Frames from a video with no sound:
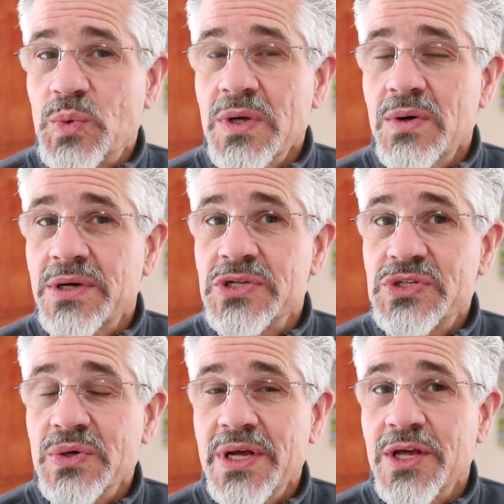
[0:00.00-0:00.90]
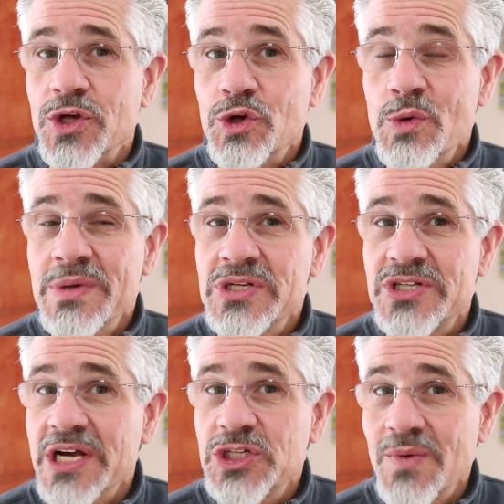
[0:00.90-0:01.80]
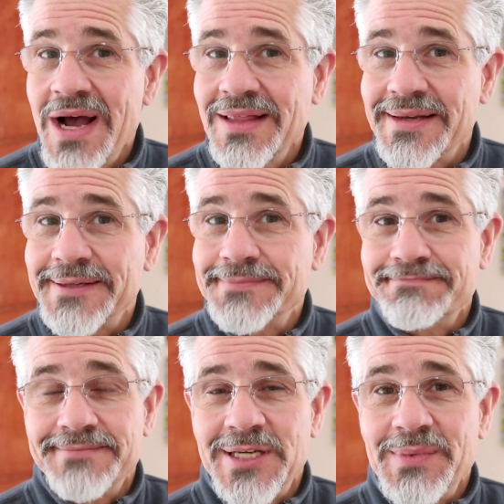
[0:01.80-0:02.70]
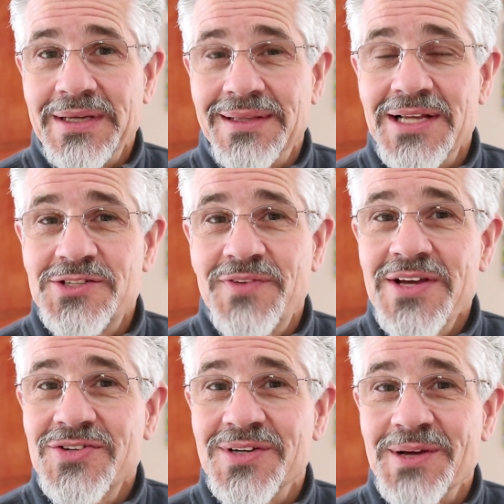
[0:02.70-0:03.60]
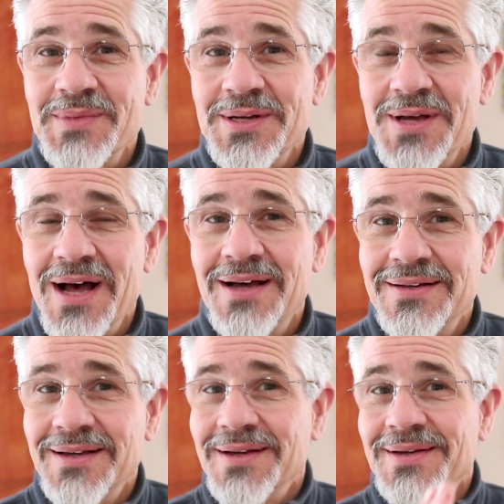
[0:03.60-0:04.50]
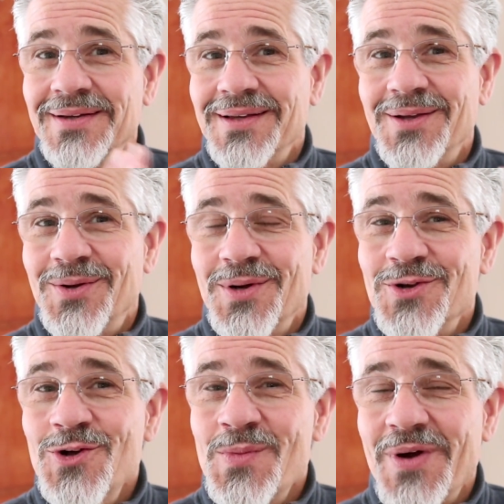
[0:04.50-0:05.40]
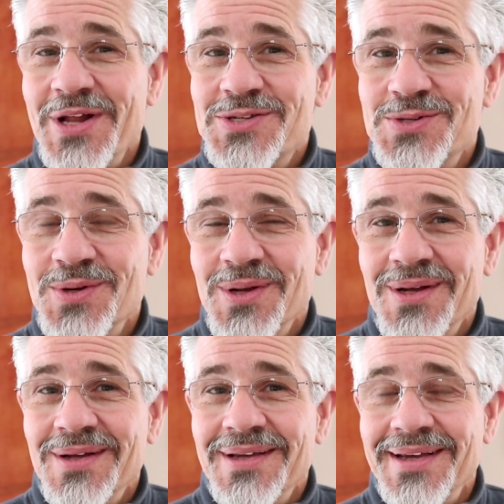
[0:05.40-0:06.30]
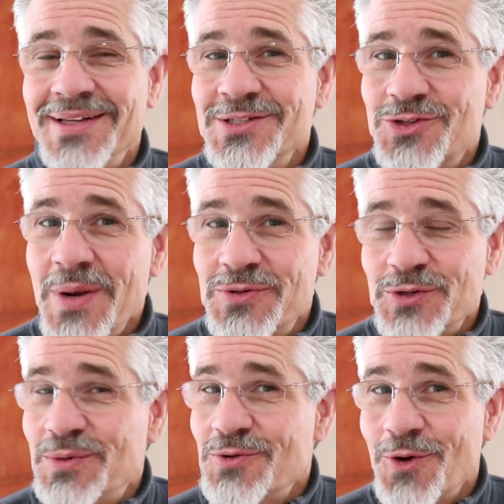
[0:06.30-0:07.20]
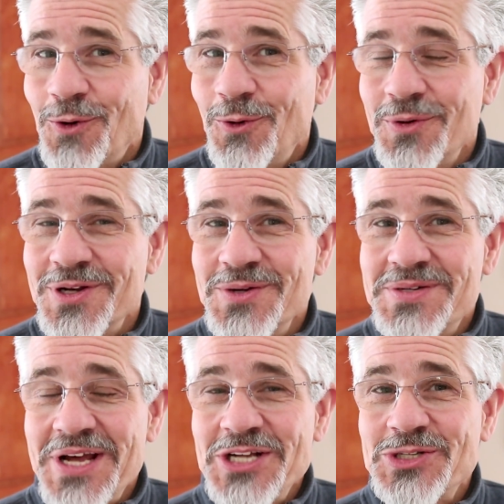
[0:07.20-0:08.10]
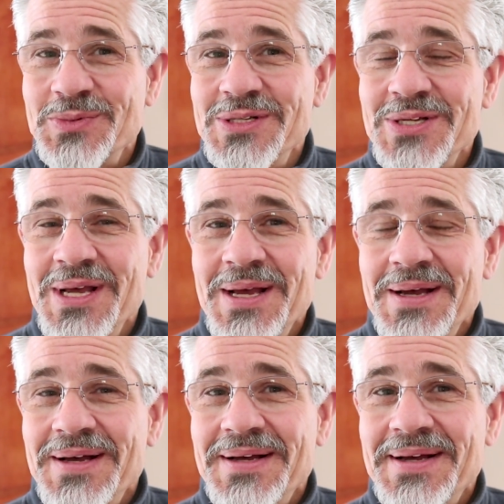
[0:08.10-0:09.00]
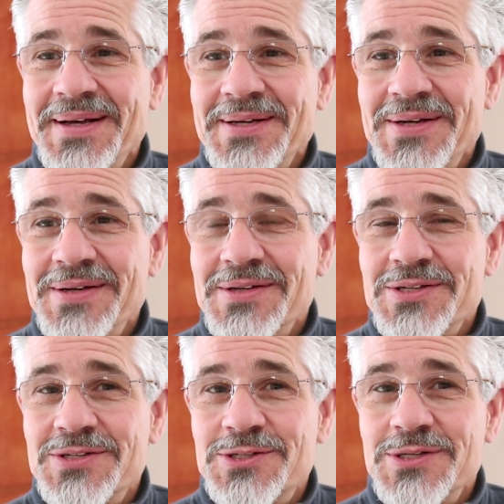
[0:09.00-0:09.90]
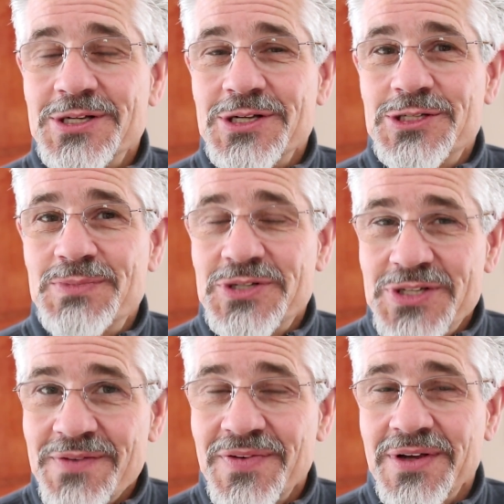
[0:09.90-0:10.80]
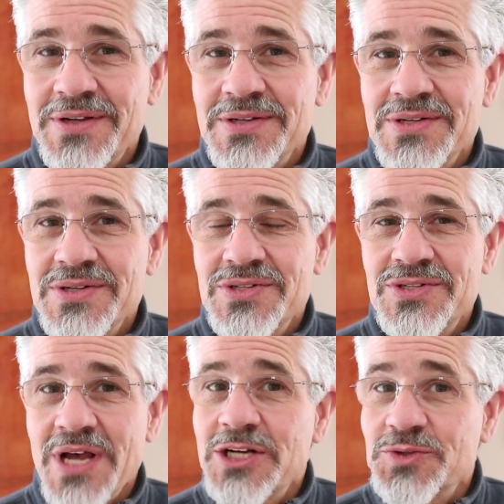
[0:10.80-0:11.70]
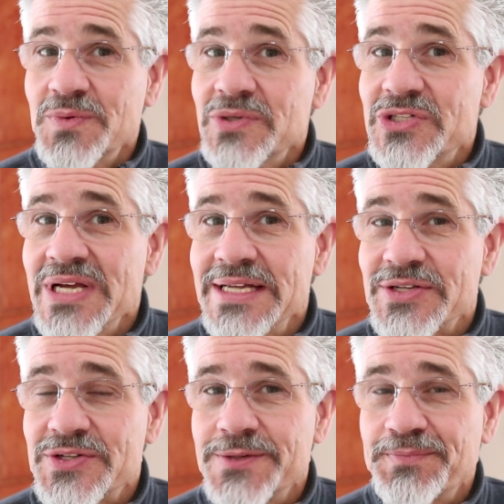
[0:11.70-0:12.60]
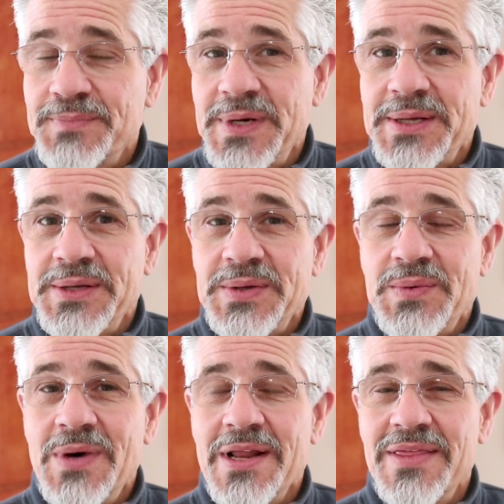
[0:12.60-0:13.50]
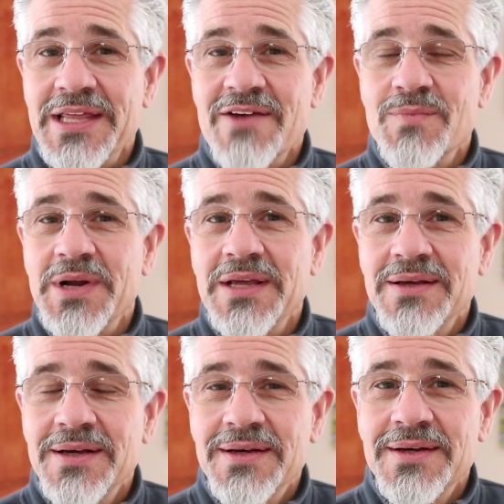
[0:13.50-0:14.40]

will concerning human sexuality. I mean, let's face it. I mean, God, you know, enumerates in Scripture, both Old and New Testament, uh, specific sexual sins. You know, the one I think everybody